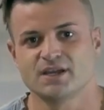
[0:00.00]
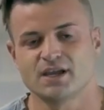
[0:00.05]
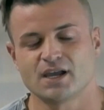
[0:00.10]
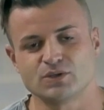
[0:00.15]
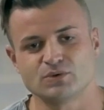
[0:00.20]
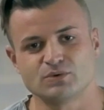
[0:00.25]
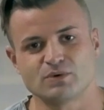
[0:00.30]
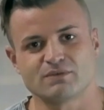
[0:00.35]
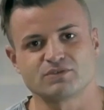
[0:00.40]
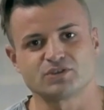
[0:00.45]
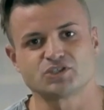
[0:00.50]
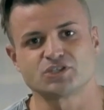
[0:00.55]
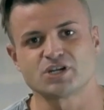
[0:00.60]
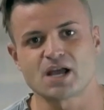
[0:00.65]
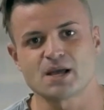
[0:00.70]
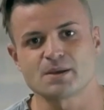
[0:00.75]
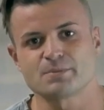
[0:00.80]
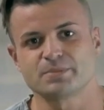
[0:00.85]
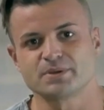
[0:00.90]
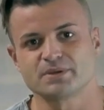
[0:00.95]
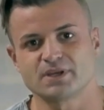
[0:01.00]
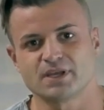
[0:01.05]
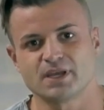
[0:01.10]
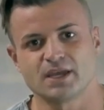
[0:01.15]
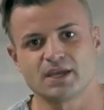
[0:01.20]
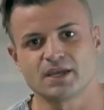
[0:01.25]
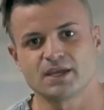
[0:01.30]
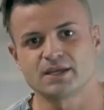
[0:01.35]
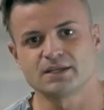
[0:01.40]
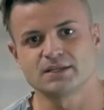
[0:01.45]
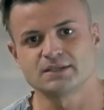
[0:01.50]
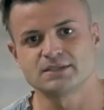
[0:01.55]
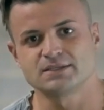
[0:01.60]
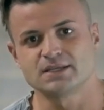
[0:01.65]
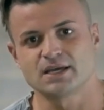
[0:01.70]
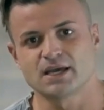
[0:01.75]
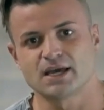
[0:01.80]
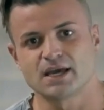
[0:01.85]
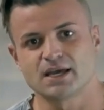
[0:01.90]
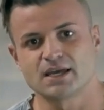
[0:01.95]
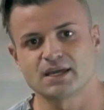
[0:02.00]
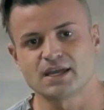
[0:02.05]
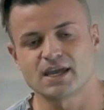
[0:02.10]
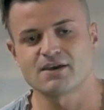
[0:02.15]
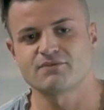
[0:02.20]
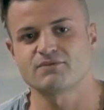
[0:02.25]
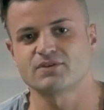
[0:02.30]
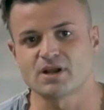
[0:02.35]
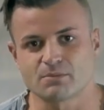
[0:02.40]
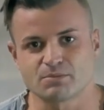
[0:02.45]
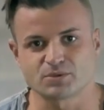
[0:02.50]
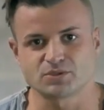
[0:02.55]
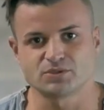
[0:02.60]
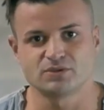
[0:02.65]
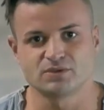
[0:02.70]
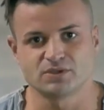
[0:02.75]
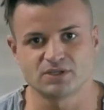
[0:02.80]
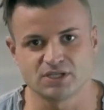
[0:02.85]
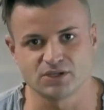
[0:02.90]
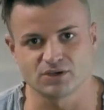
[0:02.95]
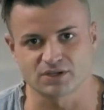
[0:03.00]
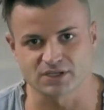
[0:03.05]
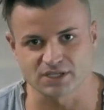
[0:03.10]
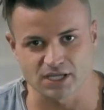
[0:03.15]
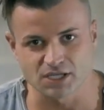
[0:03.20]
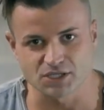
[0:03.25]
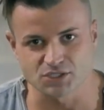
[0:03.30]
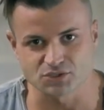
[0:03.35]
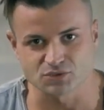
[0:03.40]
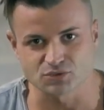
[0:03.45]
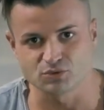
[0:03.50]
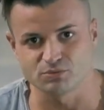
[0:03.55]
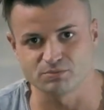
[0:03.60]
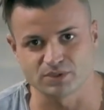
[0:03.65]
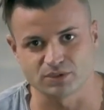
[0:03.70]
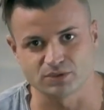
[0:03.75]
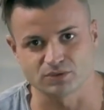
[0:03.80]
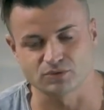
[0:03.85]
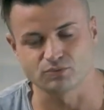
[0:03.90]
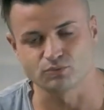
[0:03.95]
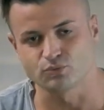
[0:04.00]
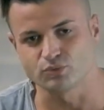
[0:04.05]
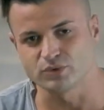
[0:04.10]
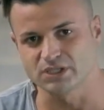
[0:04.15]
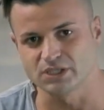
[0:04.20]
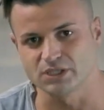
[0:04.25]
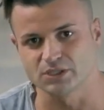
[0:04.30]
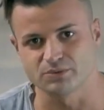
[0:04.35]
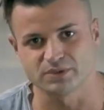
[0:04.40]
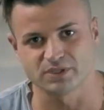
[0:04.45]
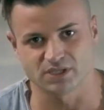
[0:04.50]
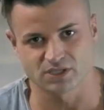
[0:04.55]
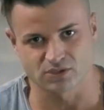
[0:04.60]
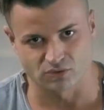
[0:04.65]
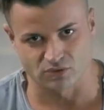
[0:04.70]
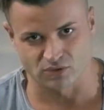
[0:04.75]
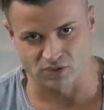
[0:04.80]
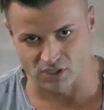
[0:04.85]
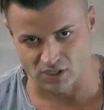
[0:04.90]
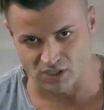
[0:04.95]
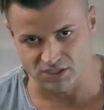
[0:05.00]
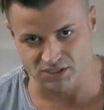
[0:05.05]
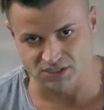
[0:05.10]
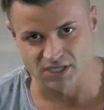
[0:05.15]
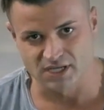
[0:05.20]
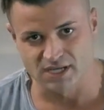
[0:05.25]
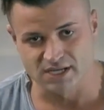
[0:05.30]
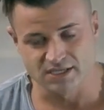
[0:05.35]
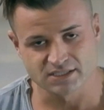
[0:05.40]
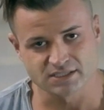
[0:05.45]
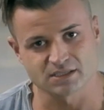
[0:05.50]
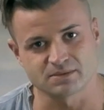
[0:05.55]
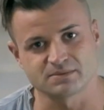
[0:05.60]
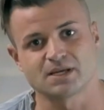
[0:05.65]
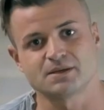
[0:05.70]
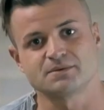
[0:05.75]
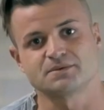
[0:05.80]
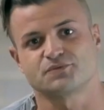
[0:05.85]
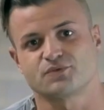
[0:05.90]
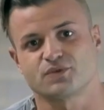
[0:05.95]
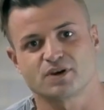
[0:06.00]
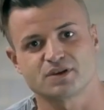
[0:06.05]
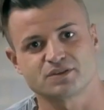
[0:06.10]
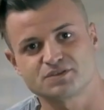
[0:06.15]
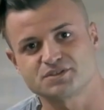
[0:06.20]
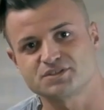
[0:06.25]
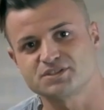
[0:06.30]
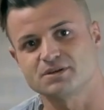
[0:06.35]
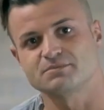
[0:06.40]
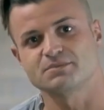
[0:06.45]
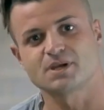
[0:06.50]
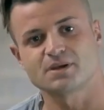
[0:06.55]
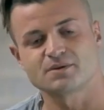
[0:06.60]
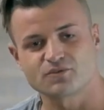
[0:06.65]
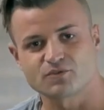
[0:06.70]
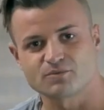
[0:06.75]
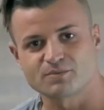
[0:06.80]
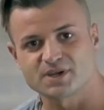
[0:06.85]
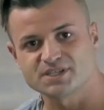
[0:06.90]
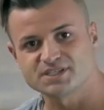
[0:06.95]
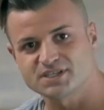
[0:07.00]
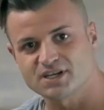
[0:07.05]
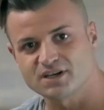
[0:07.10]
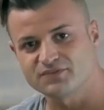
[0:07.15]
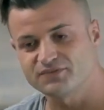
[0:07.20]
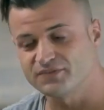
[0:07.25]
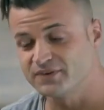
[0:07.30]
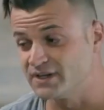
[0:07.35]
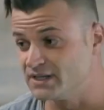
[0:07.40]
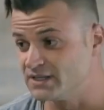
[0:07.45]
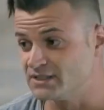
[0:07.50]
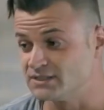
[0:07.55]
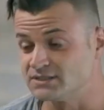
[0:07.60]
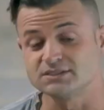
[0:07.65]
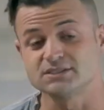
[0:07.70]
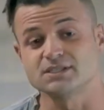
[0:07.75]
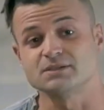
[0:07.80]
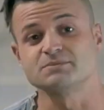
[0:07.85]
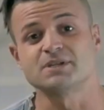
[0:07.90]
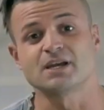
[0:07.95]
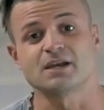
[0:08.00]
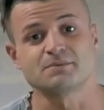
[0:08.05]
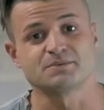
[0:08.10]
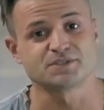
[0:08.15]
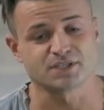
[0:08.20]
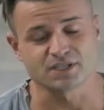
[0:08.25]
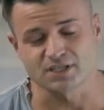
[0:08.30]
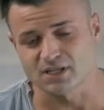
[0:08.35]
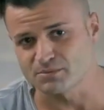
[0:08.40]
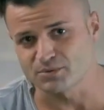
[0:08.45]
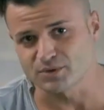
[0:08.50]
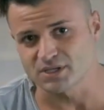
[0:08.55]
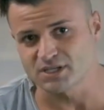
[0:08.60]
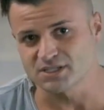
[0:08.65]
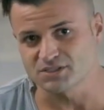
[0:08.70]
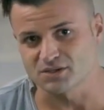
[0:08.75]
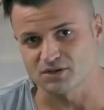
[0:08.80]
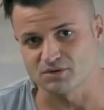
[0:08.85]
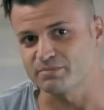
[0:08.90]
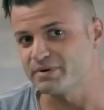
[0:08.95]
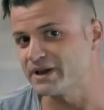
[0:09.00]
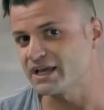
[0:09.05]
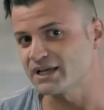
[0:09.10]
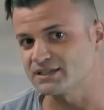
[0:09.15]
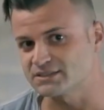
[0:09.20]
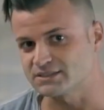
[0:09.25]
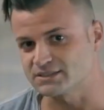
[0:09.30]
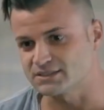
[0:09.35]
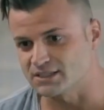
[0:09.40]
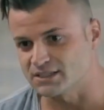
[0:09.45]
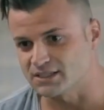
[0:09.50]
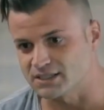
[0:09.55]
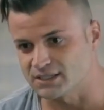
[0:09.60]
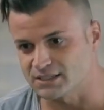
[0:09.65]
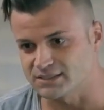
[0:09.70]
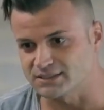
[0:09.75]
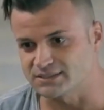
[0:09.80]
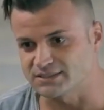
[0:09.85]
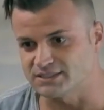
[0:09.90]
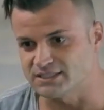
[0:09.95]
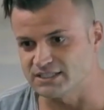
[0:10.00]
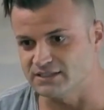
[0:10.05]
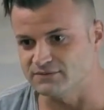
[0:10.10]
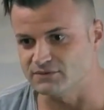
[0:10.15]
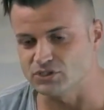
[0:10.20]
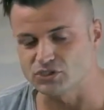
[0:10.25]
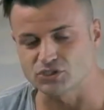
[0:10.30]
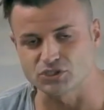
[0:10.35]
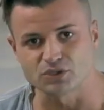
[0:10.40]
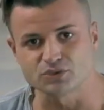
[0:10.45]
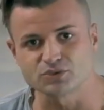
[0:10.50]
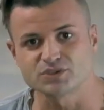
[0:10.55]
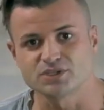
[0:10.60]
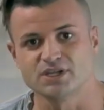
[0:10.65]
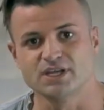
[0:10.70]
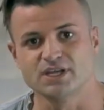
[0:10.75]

I do have a shop, and I have an opportunity on occasion to build really, really cool cars, sometimes for others, sometimes for myself, sometimes celebrities on past TV shows.